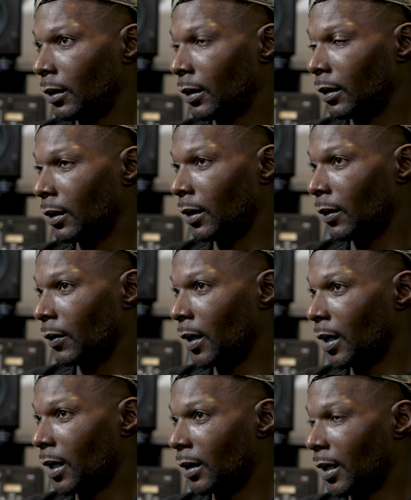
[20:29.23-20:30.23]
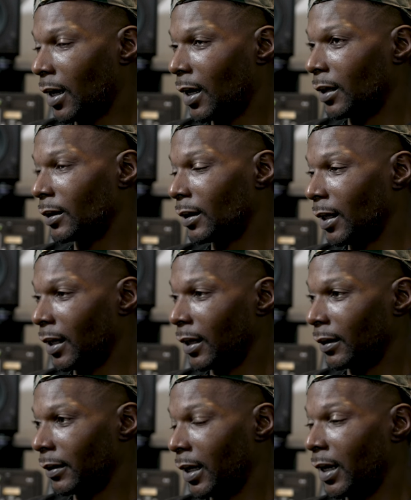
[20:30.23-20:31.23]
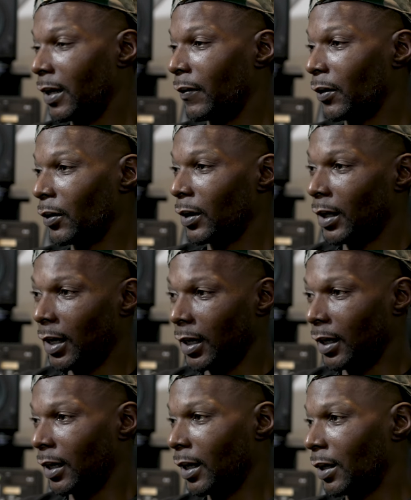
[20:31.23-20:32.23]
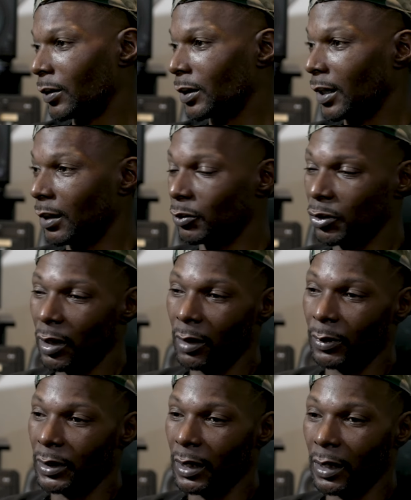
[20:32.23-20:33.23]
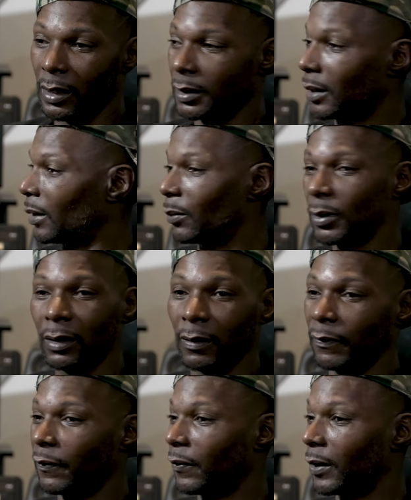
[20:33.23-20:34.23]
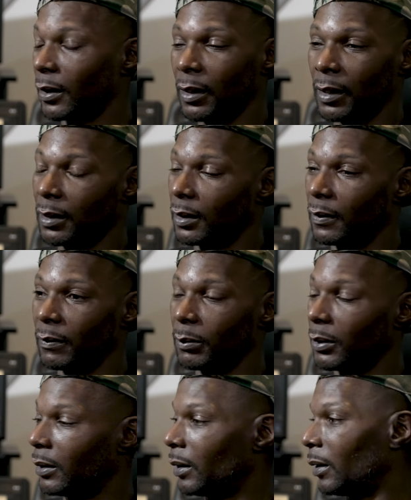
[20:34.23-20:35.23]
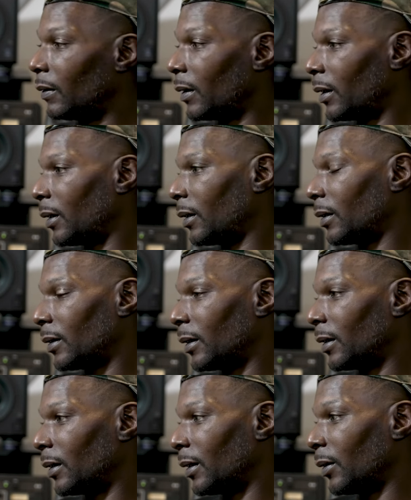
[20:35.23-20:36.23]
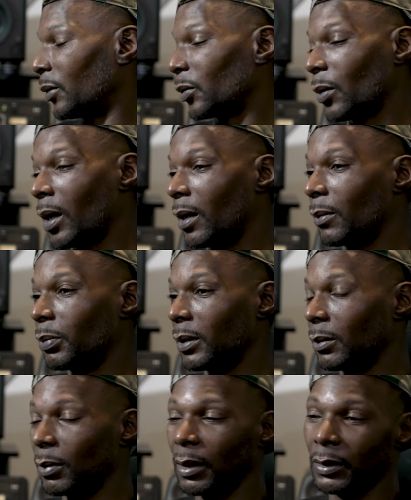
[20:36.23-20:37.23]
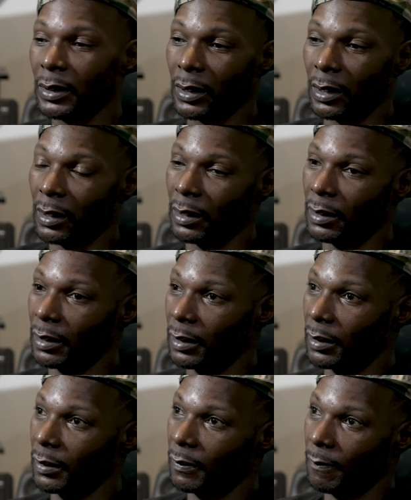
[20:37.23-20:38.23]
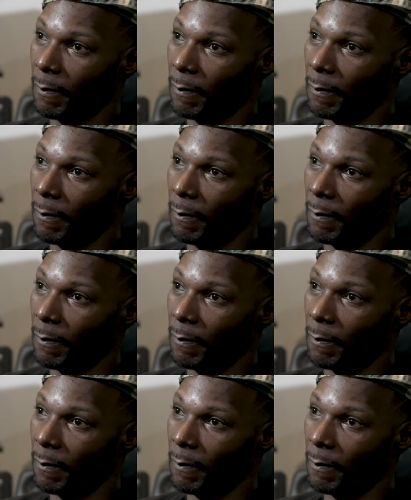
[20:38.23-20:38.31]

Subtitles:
Like, when I got the house, like, I ain't even gonna lie, like, I was type traumatized, like, what the fuck? I couldn't even believe, like, it was wild people outside, like,